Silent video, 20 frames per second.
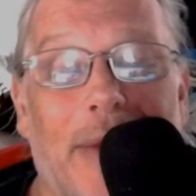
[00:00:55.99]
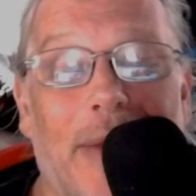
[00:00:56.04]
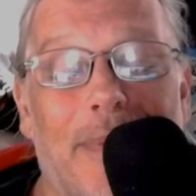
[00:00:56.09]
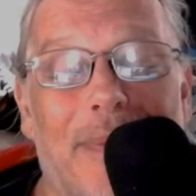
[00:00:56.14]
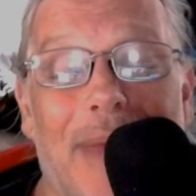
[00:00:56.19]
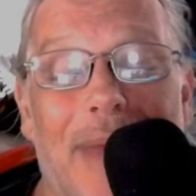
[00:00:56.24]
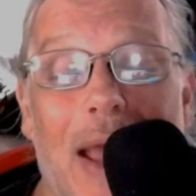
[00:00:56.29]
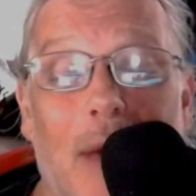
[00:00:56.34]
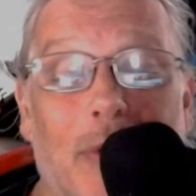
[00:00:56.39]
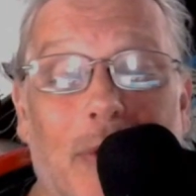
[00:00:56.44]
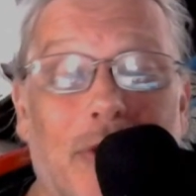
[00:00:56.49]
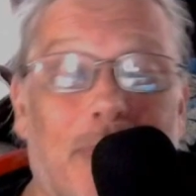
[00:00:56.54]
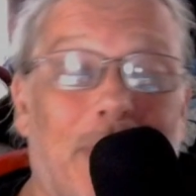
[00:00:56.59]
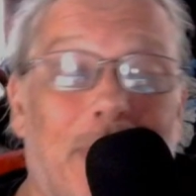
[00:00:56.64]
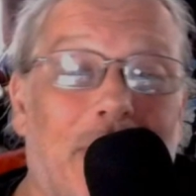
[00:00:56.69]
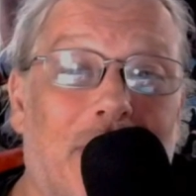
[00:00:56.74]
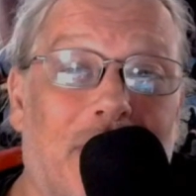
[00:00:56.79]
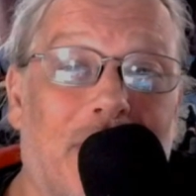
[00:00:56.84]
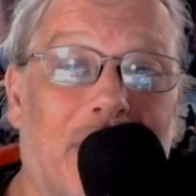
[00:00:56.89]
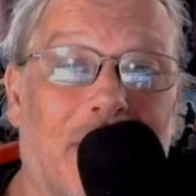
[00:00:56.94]
And now it's
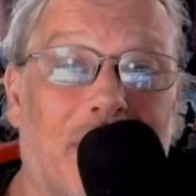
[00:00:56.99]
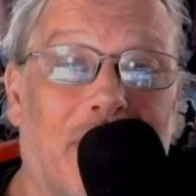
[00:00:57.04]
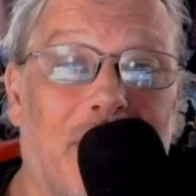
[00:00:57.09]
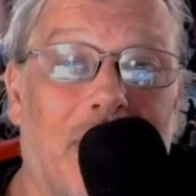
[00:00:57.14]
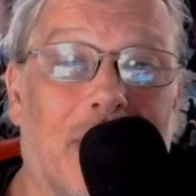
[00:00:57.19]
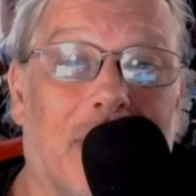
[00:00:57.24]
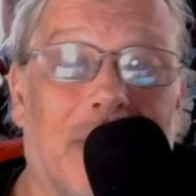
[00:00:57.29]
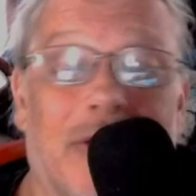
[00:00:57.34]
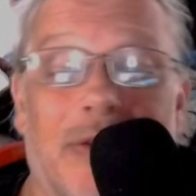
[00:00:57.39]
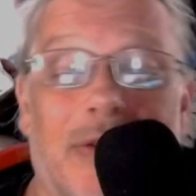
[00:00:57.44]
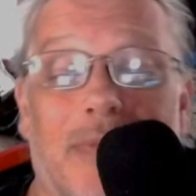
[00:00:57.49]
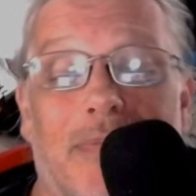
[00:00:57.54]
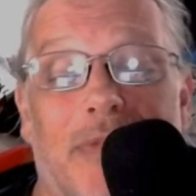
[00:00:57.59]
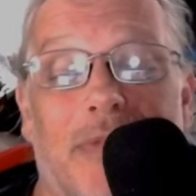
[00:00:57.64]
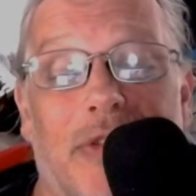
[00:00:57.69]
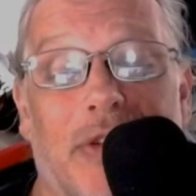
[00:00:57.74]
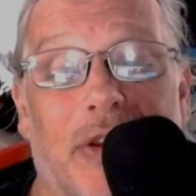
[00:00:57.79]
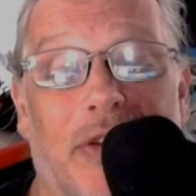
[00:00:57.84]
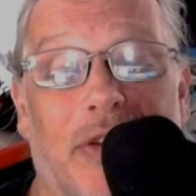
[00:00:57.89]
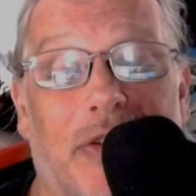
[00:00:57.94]
been 6 years
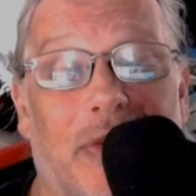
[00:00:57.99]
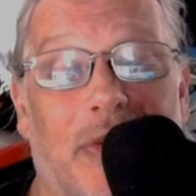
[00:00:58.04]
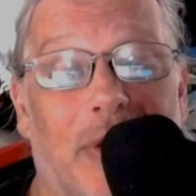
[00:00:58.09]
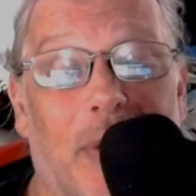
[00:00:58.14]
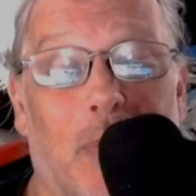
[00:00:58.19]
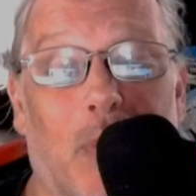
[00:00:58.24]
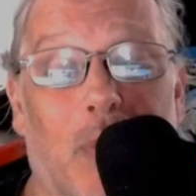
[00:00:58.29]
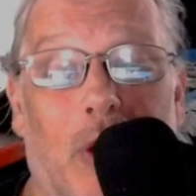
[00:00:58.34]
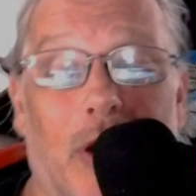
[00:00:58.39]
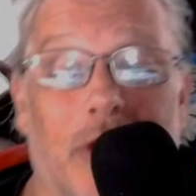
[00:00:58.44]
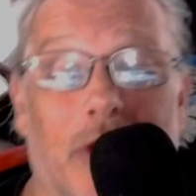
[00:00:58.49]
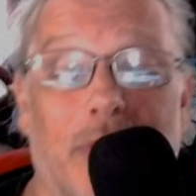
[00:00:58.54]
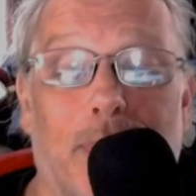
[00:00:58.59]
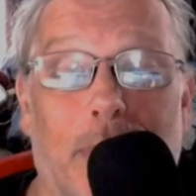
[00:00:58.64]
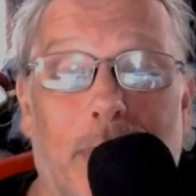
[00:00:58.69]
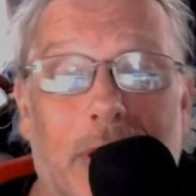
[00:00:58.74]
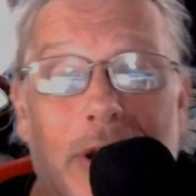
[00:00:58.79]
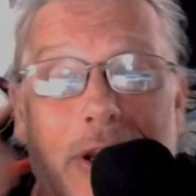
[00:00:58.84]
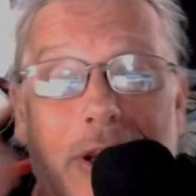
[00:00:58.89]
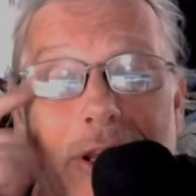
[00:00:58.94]
since it was,
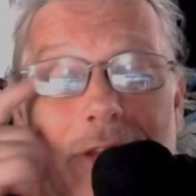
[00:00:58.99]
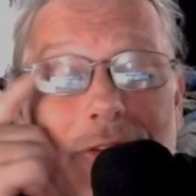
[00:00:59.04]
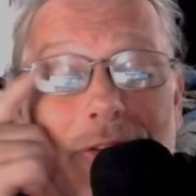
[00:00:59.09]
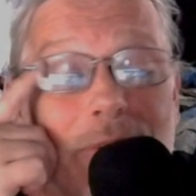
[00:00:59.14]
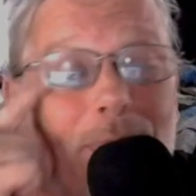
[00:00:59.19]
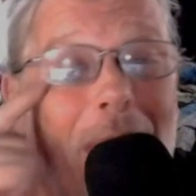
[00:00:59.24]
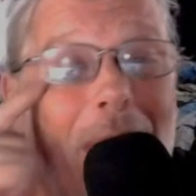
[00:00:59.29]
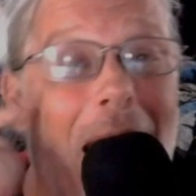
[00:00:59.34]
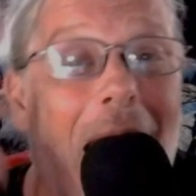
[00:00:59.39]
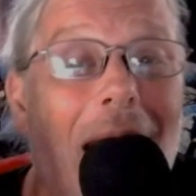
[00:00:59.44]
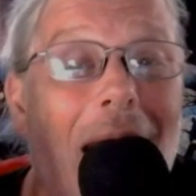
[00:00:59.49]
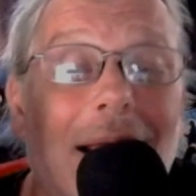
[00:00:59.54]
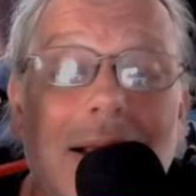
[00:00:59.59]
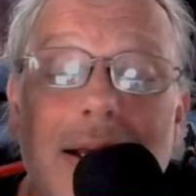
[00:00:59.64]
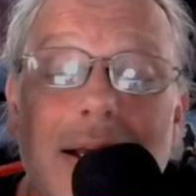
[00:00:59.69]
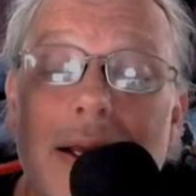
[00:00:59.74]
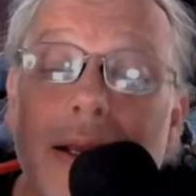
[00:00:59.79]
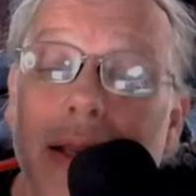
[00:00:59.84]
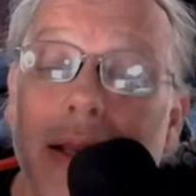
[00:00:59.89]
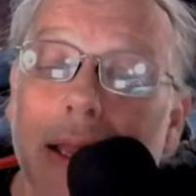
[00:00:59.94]
but it's back
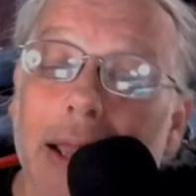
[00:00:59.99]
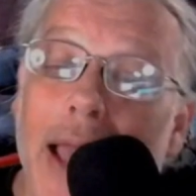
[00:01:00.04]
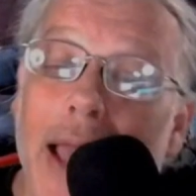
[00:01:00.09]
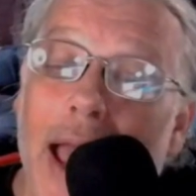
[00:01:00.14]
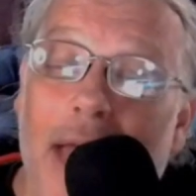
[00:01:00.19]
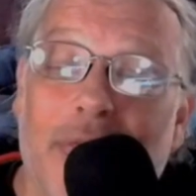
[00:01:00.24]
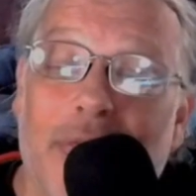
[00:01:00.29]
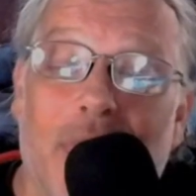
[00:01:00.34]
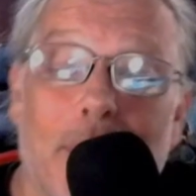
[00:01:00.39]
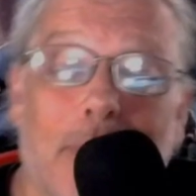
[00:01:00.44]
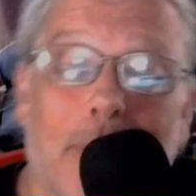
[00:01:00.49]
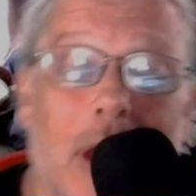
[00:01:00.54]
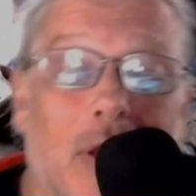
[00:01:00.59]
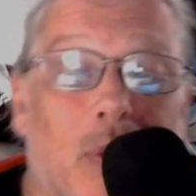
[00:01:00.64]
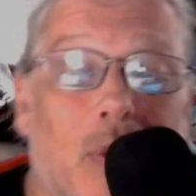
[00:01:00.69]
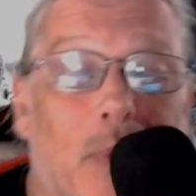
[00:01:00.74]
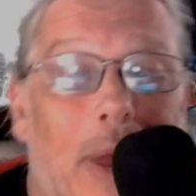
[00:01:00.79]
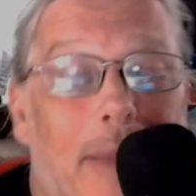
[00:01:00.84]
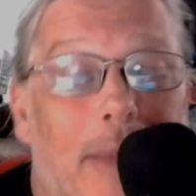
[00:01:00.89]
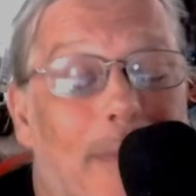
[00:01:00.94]
at the
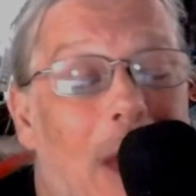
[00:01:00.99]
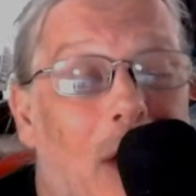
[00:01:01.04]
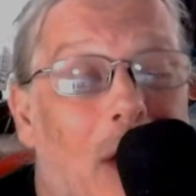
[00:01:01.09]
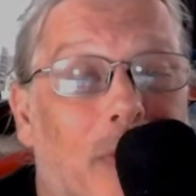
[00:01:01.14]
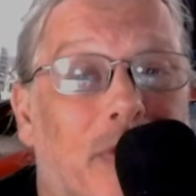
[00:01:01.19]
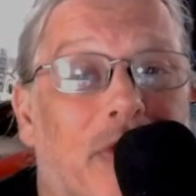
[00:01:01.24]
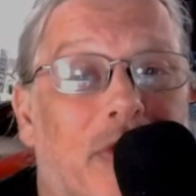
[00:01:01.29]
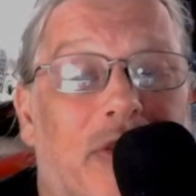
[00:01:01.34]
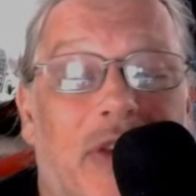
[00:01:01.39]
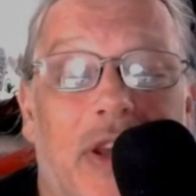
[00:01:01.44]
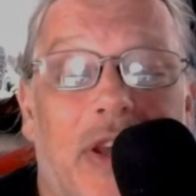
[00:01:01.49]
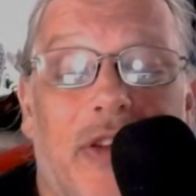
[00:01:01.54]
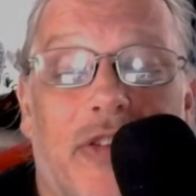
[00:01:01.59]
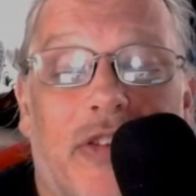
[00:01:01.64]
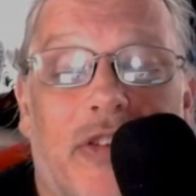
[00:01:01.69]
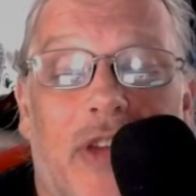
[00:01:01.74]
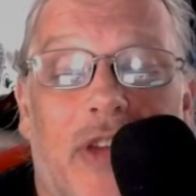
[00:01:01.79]
Belleayre Mountain Ski